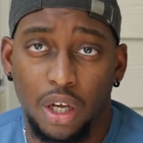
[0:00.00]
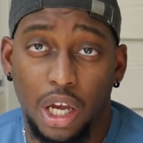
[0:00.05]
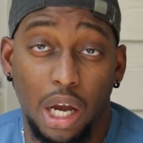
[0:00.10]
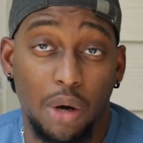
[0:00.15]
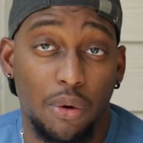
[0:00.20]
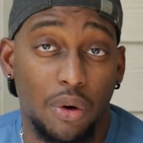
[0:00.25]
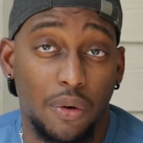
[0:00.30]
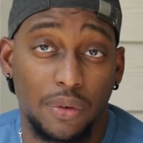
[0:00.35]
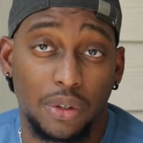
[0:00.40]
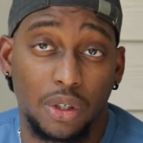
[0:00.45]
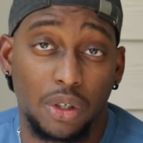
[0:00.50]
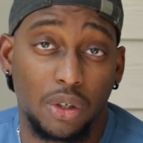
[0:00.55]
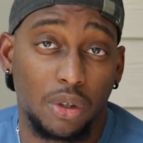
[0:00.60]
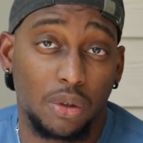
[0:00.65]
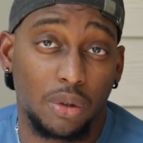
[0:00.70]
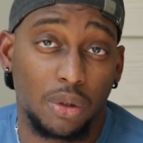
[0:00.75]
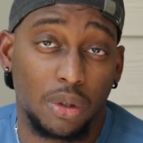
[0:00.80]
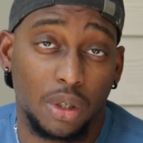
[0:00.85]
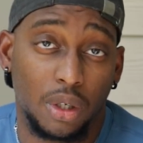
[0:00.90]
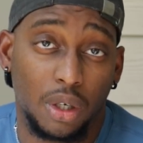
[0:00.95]
However
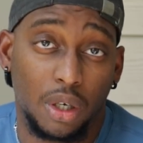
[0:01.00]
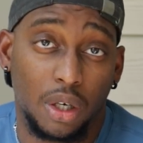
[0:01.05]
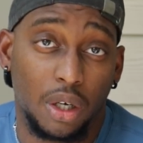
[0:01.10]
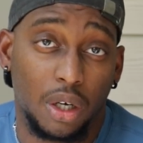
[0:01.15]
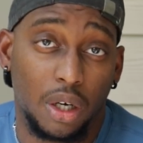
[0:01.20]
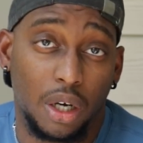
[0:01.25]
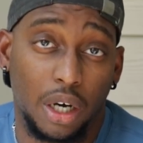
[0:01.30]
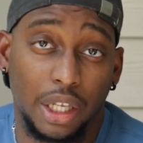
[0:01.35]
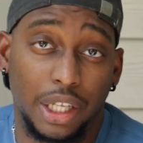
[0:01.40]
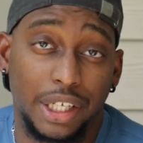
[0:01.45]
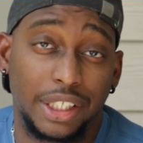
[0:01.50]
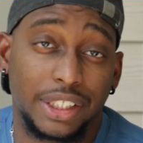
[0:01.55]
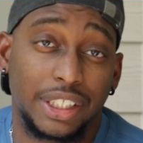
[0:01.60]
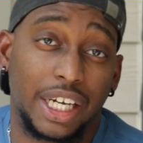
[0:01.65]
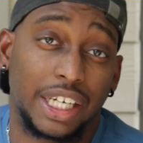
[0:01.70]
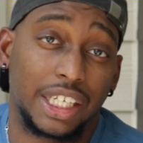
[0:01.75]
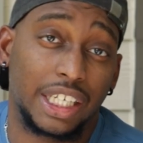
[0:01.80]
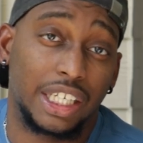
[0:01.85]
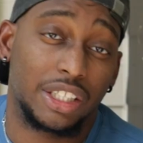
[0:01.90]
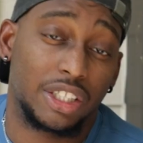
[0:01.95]
though, unless
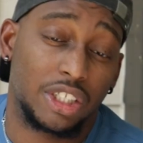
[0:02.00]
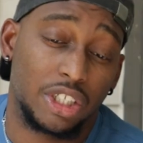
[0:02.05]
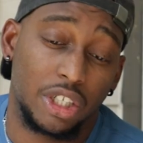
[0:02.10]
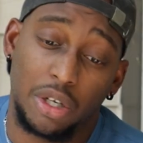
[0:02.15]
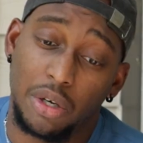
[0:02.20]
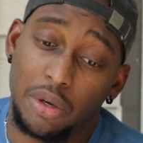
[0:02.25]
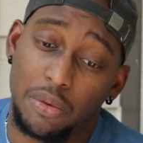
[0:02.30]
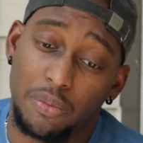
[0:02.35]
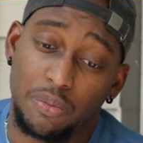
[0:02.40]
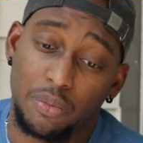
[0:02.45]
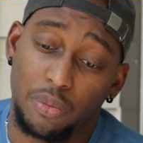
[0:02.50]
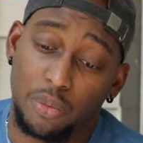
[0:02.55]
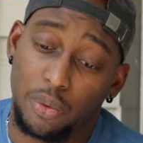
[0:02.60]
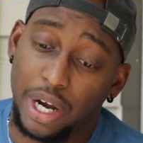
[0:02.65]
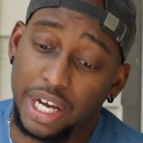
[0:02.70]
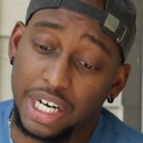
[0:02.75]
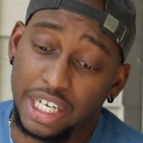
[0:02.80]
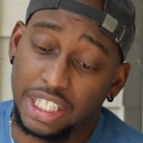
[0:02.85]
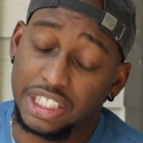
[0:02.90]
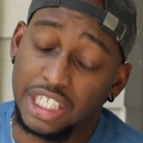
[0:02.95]
I get some
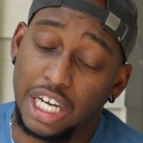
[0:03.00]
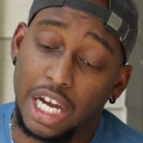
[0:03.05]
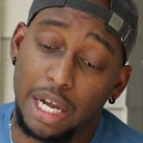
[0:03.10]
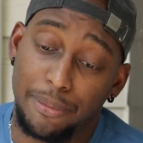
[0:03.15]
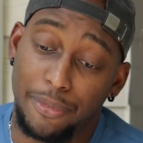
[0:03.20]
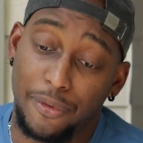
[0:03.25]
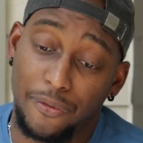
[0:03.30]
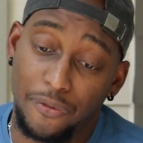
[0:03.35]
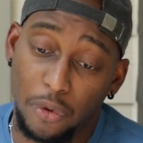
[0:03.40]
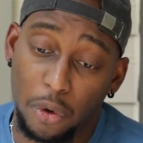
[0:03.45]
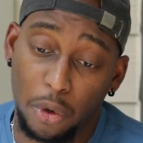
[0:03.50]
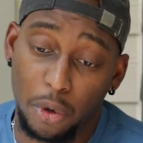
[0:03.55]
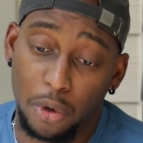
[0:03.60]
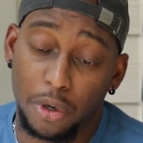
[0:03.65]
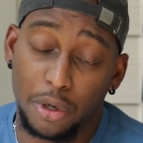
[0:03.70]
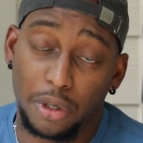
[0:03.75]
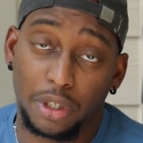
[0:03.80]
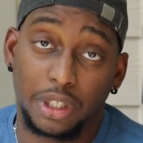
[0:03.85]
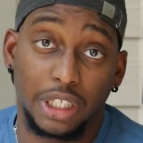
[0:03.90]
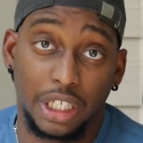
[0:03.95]
riding time
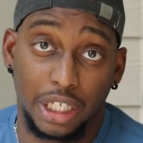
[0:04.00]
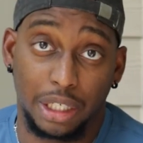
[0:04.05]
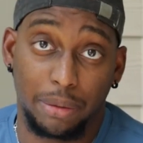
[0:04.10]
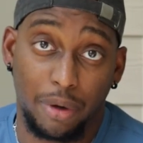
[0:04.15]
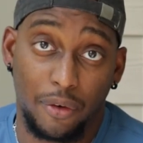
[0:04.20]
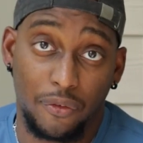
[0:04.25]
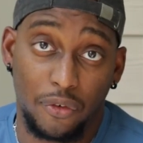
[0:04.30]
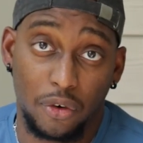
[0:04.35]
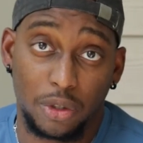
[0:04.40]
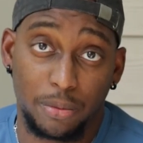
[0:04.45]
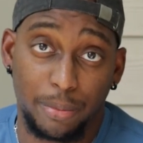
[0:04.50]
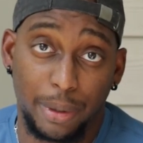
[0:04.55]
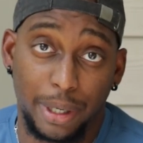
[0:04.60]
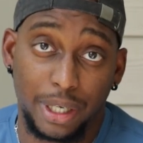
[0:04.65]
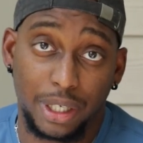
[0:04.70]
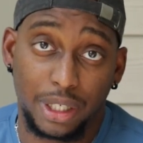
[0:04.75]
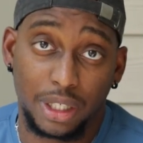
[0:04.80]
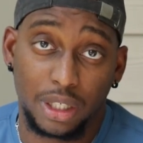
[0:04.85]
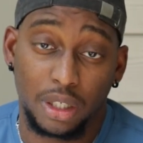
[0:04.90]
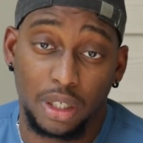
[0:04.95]
before getting my first
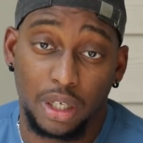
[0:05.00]
bike,